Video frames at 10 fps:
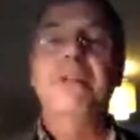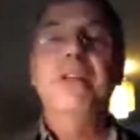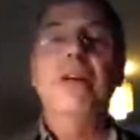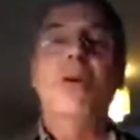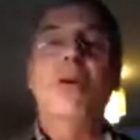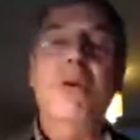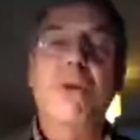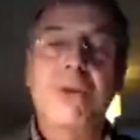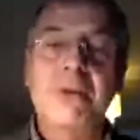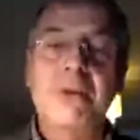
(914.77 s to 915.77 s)
or
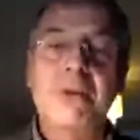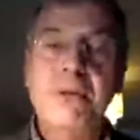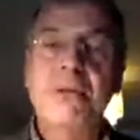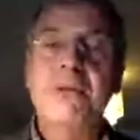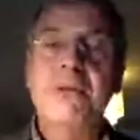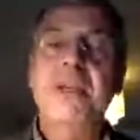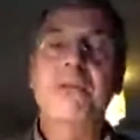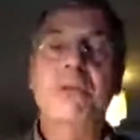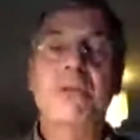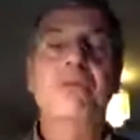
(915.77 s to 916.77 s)
you go the other
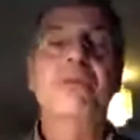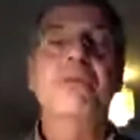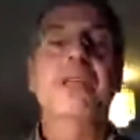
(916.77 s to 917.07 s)
road and